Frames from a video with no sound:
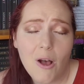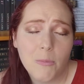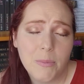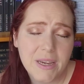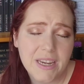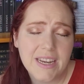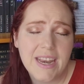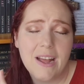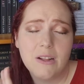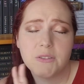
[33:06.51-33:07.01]
I'll
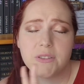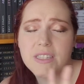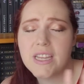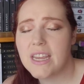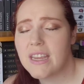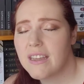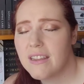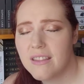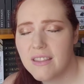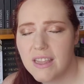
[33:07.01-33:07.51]
be
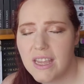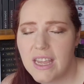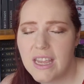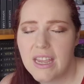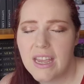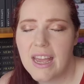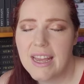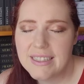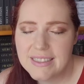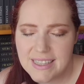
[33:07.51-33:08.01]
announcing
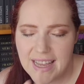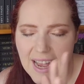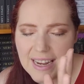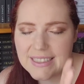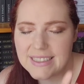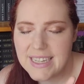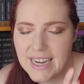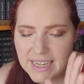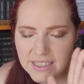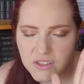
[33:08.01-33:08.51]
the
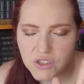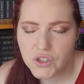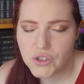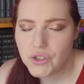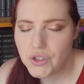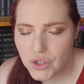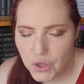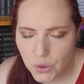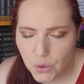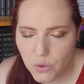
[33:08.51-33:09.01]
exact dates
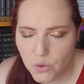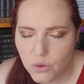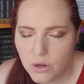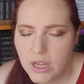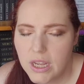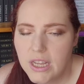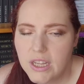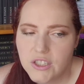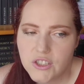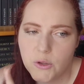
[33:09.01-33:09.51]

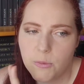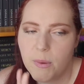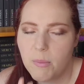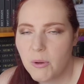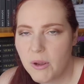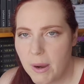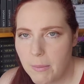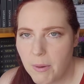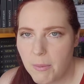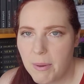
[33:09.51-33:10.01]
soon so
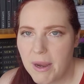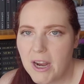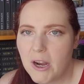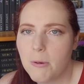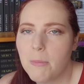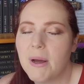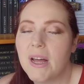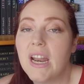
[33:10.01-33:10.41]
people can prepare,